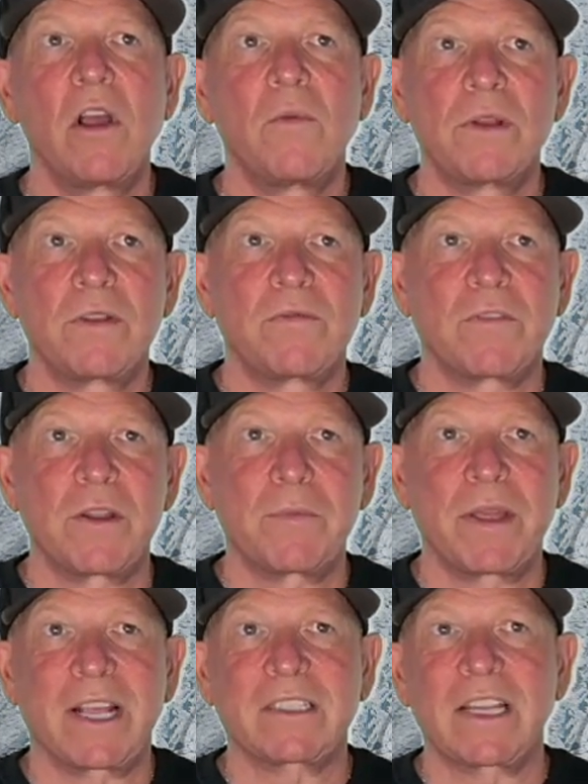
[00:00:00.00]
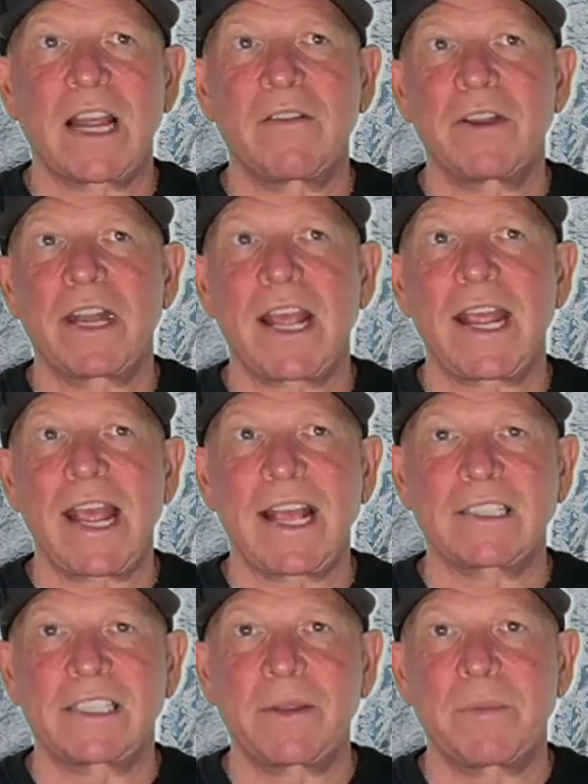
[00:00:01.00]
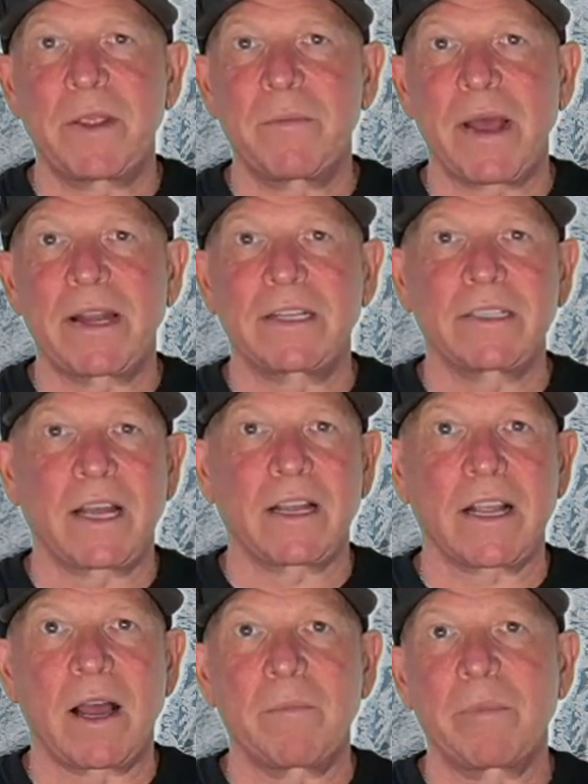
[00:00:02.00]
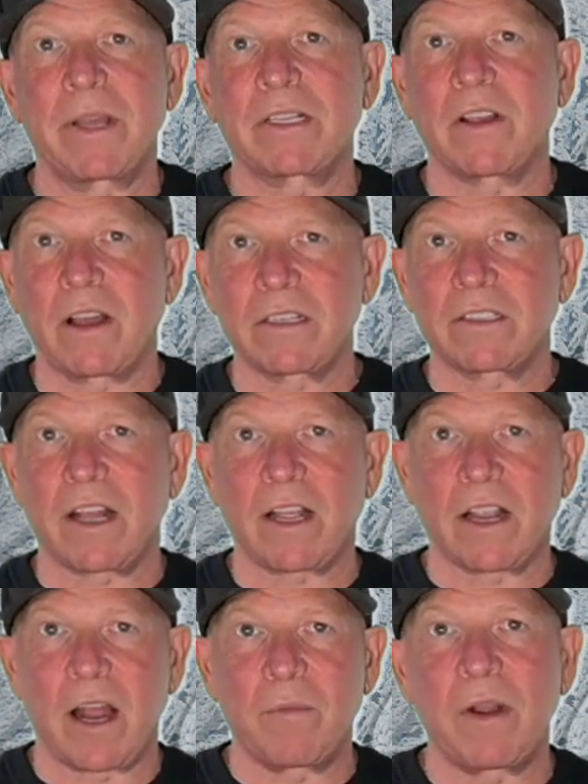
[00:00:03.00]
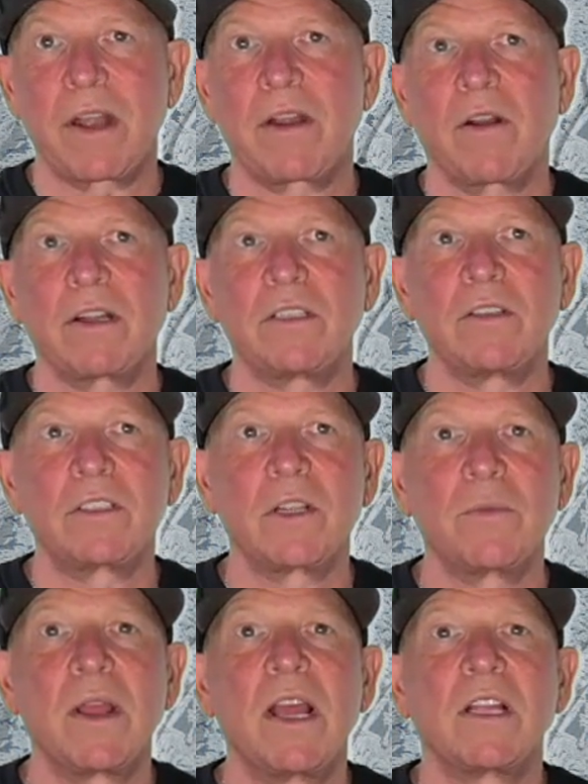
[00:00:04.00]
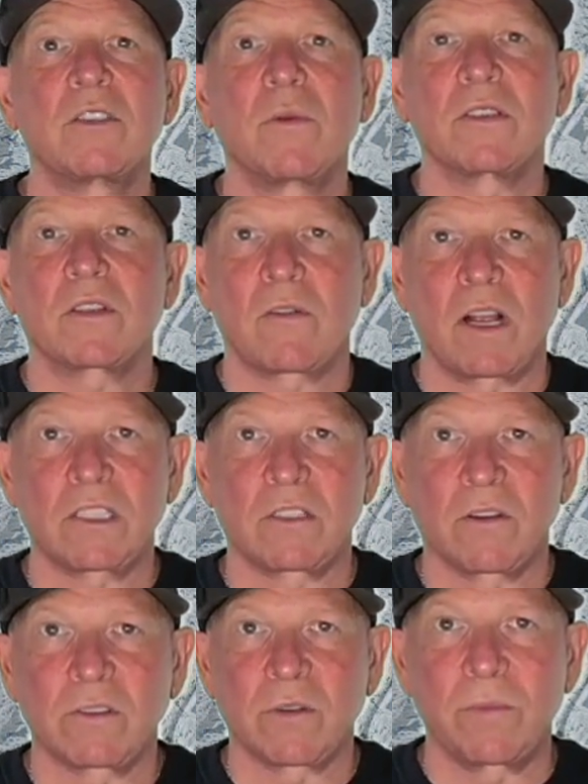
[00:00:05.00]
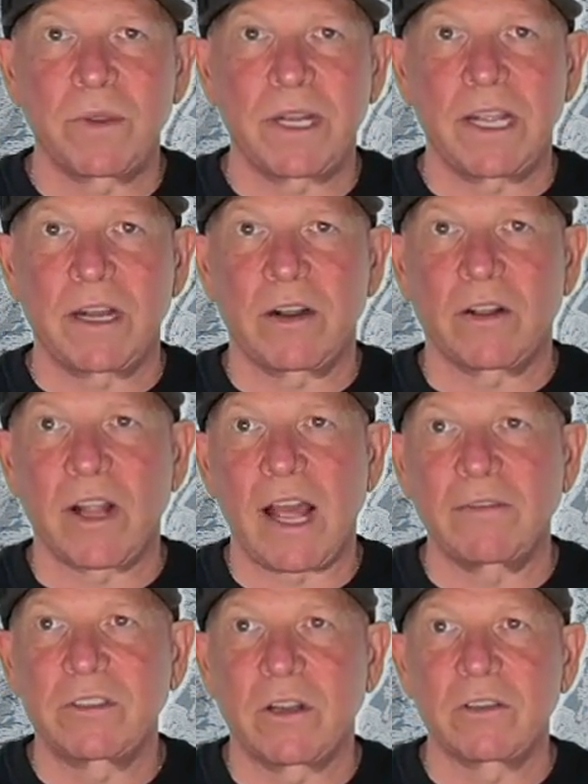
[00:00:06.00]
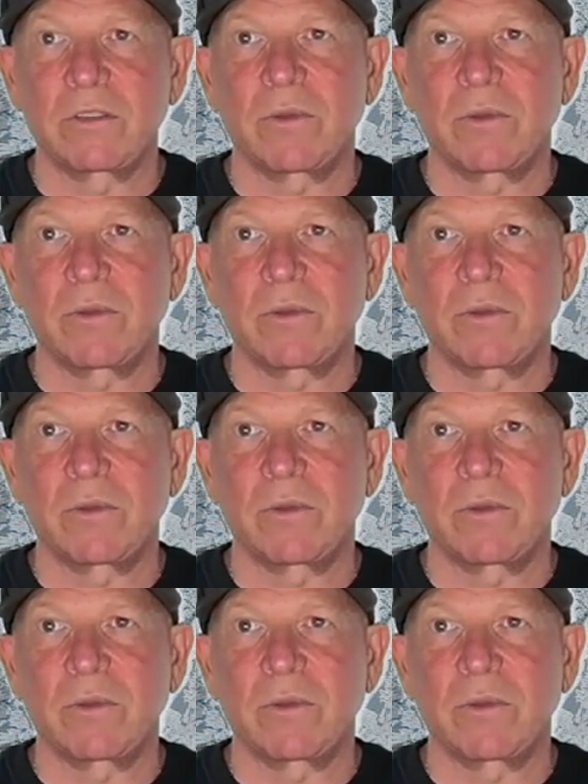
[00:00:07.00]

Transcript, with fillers: We do free picks every day, scpbetting.com, PickDawgz.com, right here on YouTube, as well as across social media and our live shows.